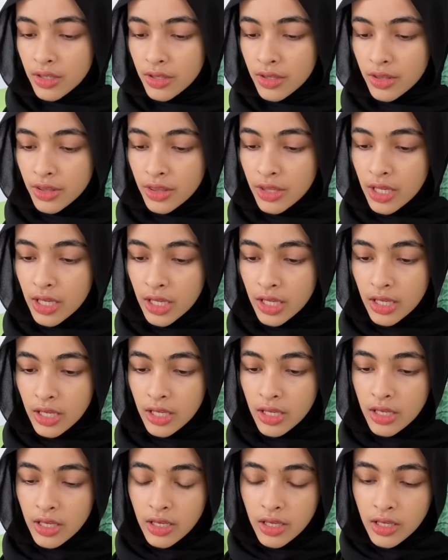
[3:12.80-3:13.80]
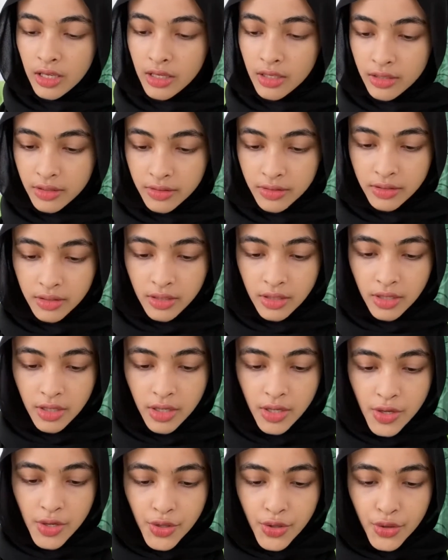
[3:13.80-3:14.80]
the
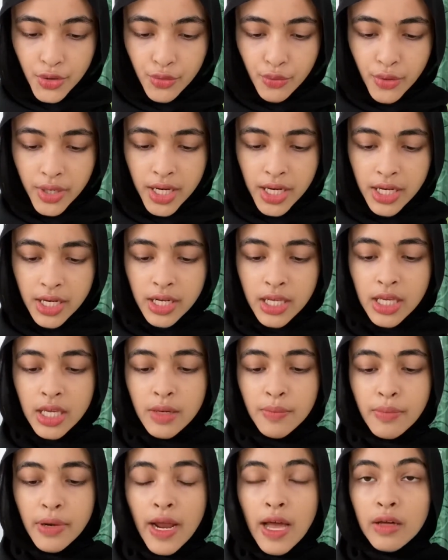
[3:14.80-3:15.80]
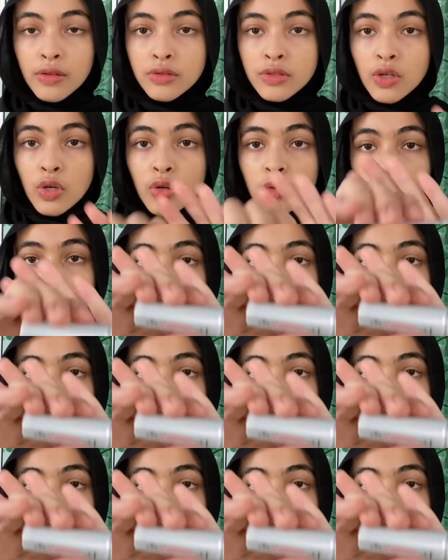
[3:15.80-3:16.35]
3D Brow Tone by